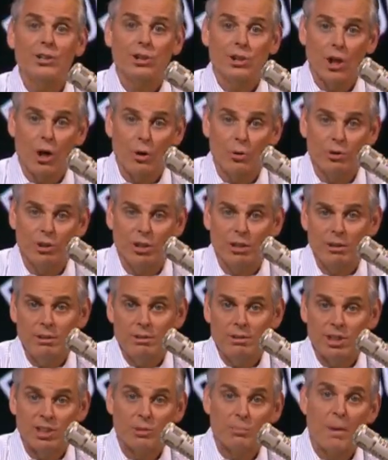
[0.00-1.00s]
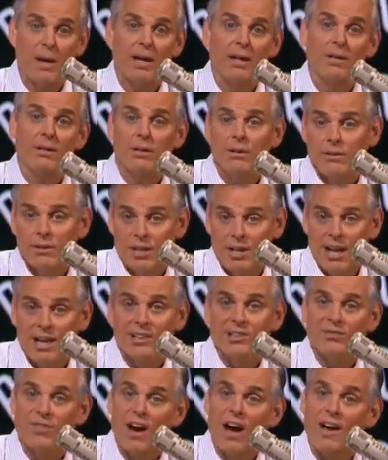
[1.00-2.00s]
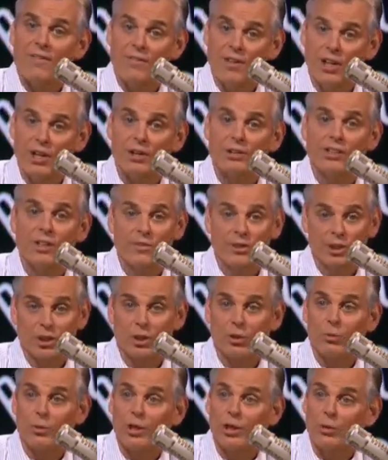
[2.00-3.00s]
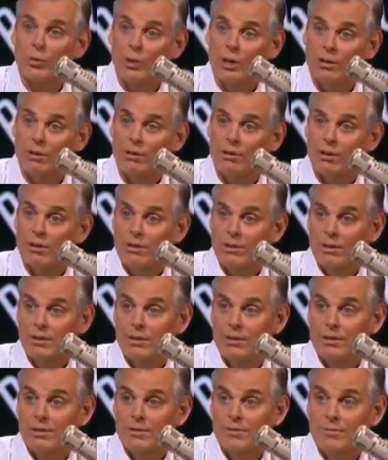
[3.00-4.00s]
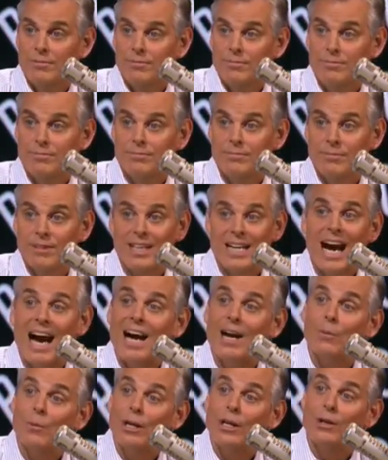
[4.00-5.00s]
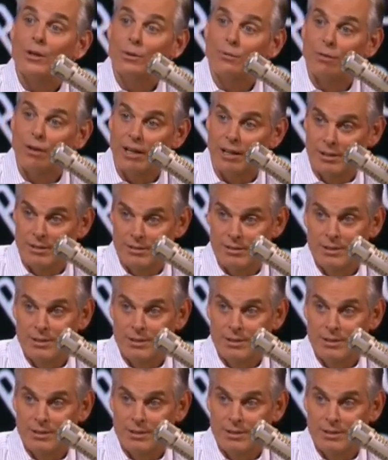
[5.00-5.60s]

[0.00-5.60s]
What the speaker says: chosen to spend the next 5 years of his career with? Kyrie Irving.